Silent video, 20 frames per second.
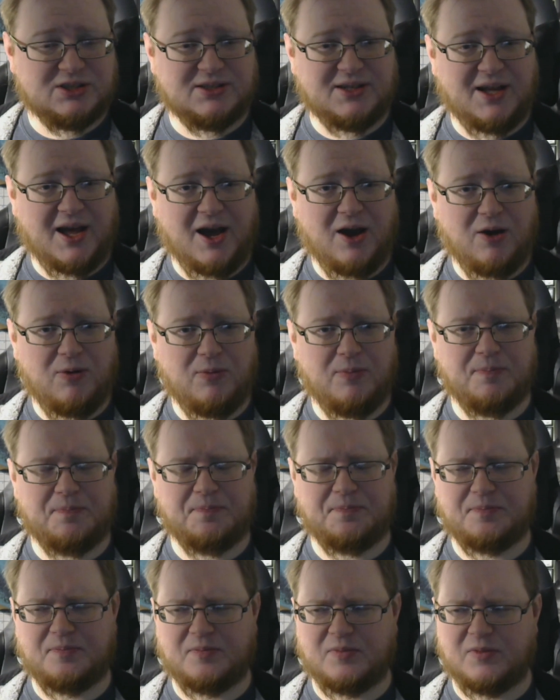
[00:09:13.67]
now.
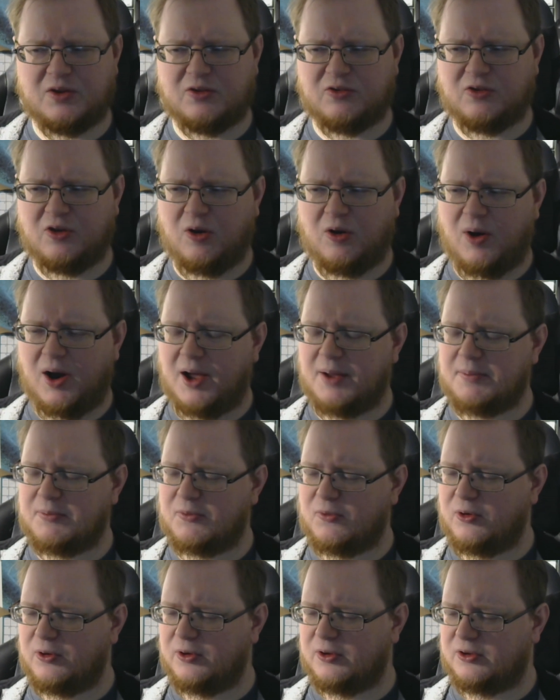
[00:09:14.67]
So I'm
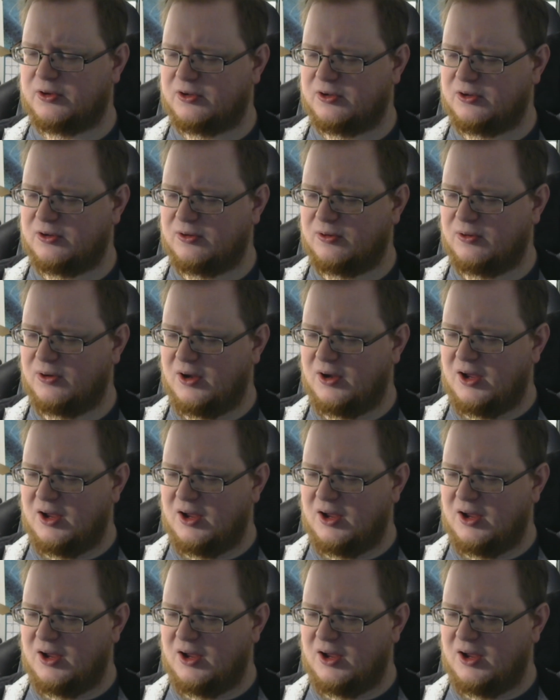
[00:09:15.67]
going to...